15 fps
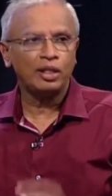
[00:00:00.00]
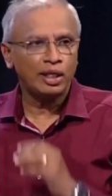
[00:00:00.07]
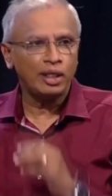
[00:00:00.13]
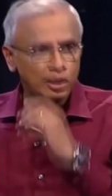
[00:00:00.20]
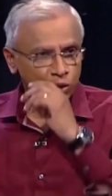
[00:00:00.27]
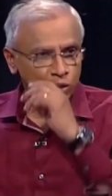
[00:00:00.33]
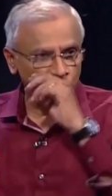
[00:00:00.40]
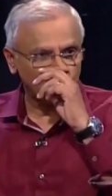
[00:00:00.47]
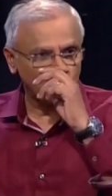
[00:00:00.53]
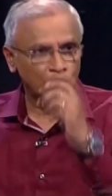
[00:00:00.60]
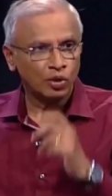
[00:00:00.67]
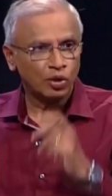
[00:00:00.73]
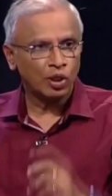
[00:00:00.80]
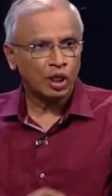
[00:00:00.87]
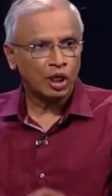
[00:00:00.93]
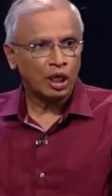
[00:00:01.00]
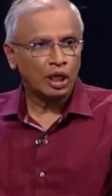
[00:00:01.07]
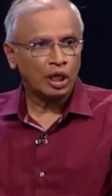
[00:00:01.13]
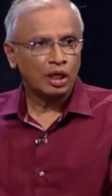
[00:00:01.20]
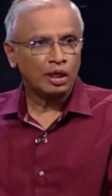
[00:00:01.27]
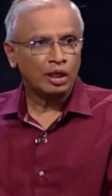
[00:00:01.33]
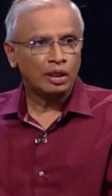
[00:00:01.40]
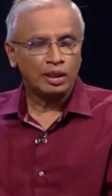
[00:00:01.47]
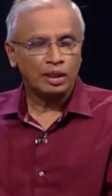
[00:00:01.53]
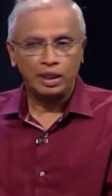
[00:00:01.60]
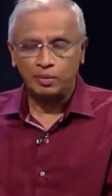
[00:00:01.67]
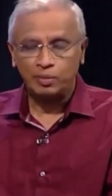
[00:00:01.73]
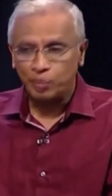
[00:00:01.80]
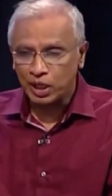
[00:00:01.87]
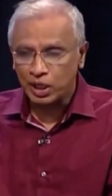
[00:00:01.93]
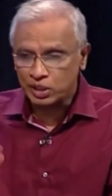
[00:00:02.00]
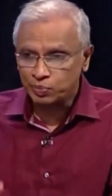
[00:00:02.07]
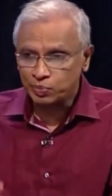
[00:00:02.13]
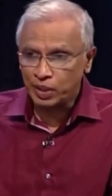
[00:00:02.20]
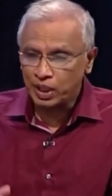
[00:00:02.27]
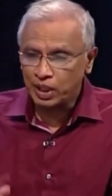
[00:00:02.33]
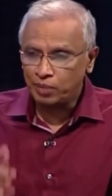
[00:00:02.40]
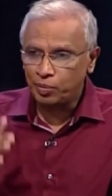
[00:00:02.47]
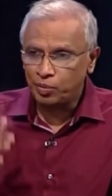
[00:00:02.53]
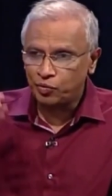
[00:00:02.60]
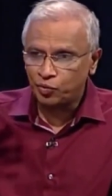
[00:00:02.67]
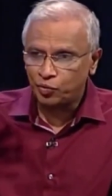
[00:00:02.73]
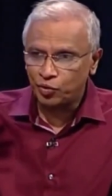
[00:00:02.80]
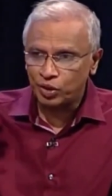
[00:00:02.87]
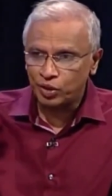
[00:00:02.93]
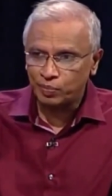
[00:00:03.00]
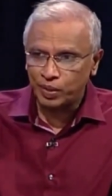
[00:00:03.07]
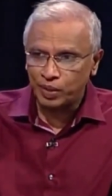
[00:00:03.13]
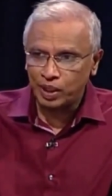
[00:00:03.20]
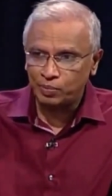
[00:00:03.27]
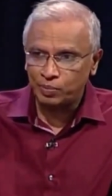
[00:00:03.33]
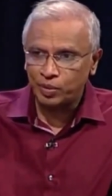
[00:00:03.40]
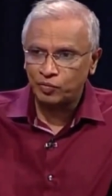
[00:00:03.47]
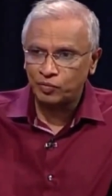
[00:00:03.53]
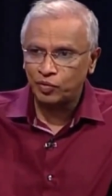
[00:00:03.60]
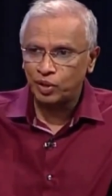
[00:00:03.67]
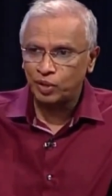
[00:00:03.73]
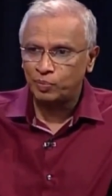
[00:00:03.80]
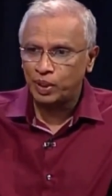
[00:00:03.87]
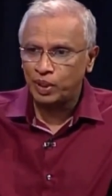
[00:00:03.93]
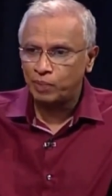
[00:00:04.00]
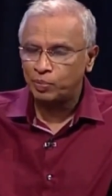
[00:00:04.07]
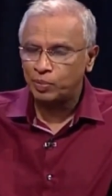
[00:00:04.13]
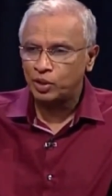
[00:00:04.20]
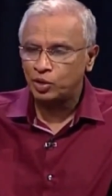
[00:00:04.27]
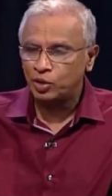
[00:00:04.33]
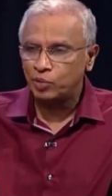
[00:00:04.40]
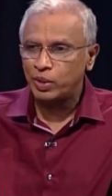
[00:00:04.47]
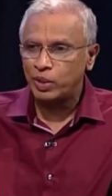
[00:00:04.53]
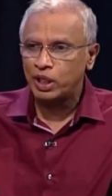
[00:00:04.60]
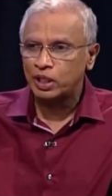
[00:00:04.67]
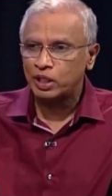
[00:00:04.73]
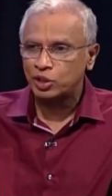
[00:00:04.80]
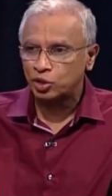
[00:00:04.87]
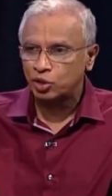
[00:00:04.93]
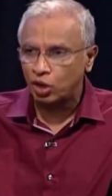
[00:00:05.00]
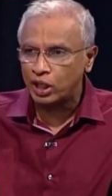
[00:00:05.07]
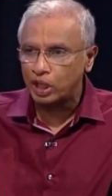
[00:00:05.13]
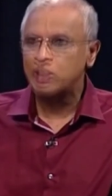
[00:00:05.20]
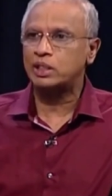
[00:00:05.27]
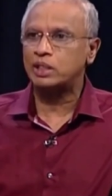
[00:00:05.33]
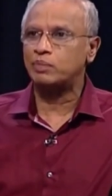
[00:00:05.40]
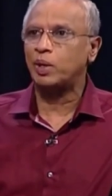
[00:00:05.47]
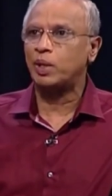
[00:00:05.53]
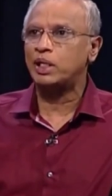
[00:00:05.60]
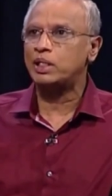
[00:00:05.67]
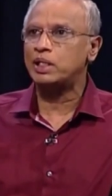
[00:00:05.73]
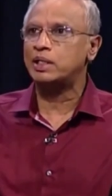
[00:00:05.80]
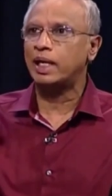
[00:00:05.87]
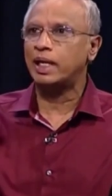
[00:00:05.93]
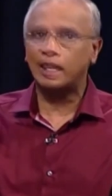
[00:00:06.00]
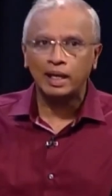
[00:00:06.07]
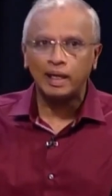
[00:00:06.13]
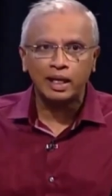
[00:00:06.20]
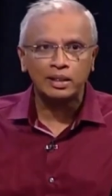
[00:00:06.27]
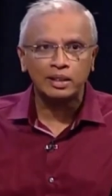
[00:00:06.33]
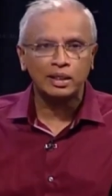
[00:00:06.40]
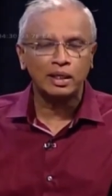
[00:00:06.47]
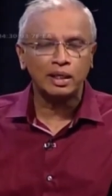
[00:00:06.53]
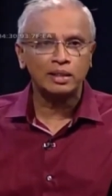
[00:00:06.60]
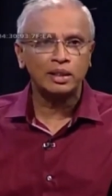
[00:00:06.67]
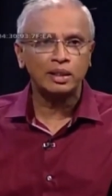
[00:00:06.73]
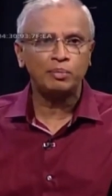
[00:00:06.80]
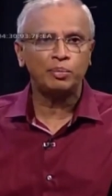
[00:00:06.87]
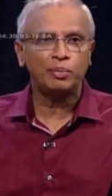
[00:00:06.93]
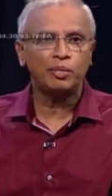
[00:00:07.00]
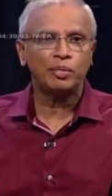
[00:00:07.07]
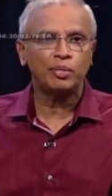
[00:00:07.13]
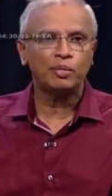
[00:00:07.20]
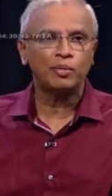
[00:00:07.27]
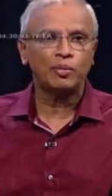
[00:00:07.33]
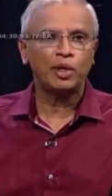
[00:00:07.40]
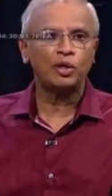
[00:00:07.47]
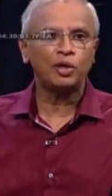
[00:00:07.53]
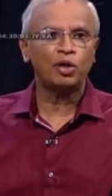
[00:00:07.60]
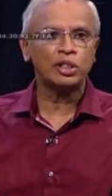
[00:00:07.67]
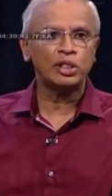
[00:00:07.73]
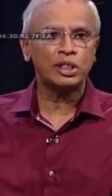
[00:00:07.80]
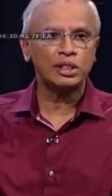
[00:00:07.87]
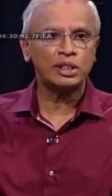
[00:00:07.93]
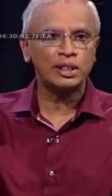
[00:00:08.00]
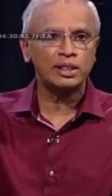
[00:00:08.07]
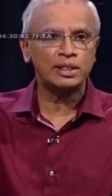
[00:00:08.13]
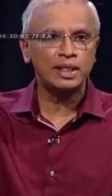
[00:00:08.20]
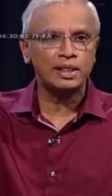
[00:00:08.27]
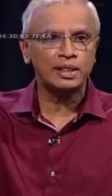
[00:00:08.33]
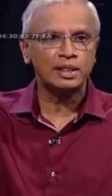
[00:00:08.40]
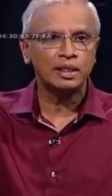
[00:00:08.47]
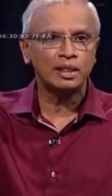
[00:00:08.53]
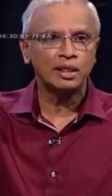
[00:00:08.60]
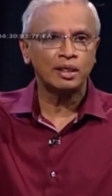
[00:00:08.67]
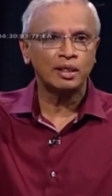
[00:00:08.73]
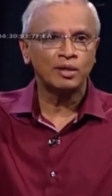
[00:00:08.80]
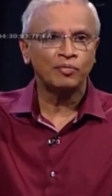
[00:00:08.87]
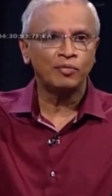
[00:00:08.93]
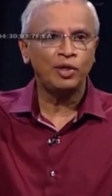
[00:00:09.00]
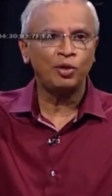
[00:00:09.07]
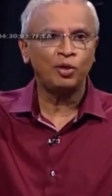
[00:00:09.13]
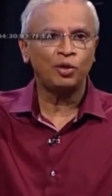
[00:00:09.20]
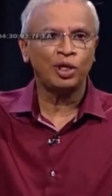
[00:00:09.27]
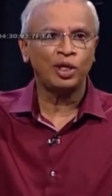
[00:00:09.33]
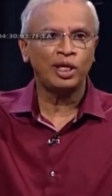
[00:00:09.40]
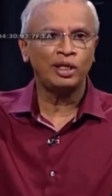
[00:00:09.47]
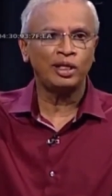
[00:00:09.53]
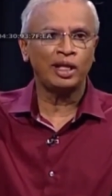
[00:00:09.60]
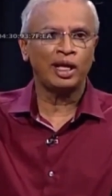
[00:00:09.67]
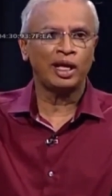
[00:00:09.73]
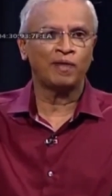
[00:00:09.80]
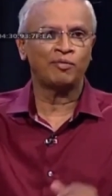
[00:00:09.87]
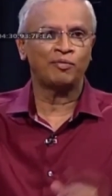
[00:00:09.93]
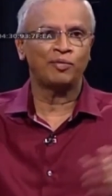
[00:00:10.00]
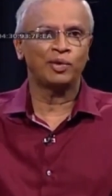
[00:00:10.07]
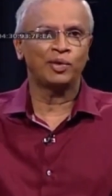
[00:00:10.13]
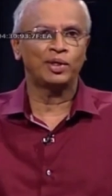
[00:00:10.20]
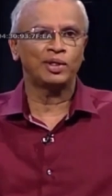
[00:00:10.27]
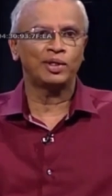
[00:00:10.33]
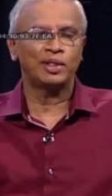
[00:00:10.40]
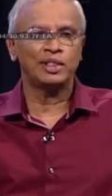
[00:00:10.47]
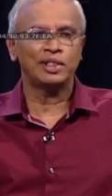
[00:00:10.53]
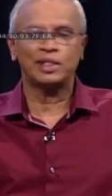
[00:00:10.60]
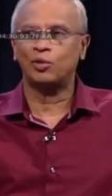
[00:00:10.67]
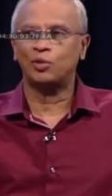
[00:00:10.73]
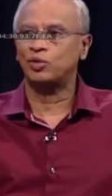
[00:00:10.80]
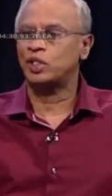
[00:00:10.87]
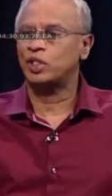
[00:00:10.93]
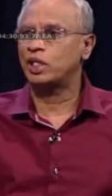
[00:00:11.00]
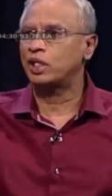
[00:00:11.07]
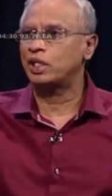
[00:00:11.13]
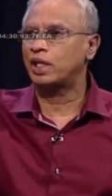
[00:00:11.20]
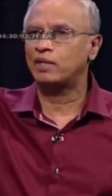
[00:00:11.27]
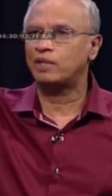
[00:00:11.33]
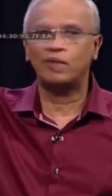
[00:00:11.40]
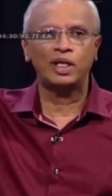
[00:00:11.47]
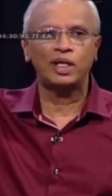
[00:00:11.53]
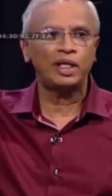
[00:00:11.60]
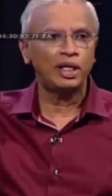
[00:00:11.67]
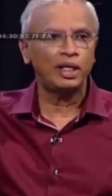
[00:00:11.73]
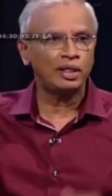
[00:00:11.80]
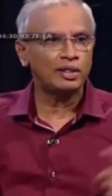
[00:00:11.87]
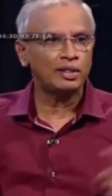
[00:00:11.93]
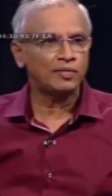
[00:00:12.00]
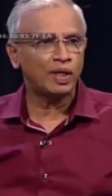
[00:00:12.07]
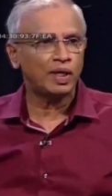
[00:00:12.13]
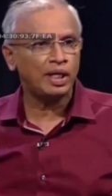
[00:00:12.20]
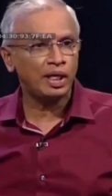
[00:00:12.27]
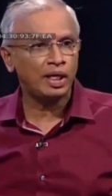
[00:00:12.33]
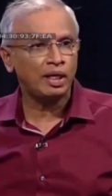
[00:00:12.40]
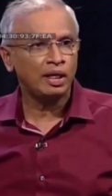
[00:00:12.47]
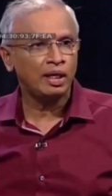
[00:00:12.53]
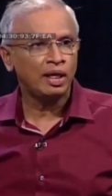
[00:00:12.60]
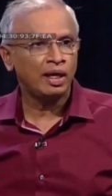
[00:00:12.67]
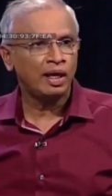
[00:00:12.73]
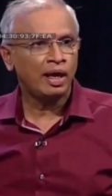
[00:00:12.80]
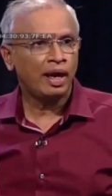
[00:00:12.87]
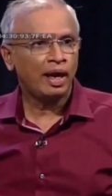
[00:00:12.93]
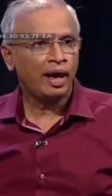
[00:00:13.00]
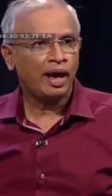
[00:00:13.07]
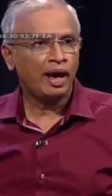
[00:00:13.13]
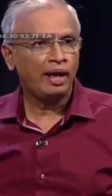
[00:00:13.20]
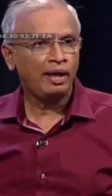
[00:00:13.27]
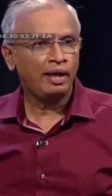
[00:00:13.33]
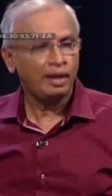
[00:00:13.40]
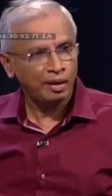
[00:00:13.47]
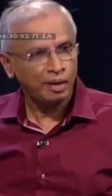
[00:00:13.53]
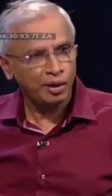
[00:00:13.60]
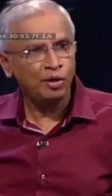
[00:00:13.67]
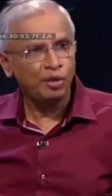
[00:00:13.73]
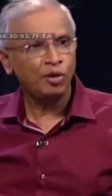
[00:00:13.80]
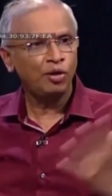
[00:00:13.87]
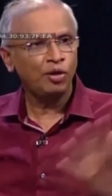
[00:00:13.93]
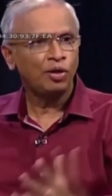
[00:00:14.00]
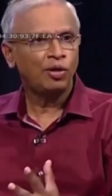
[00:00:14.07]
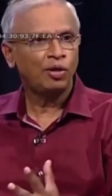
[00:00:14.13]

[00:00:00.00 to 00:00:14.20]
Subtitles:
the issue. It must be before the people, for the people to be astonished by this declaration and say, what nonsense is this? We know they have this house here, that one here, this one here, and you know,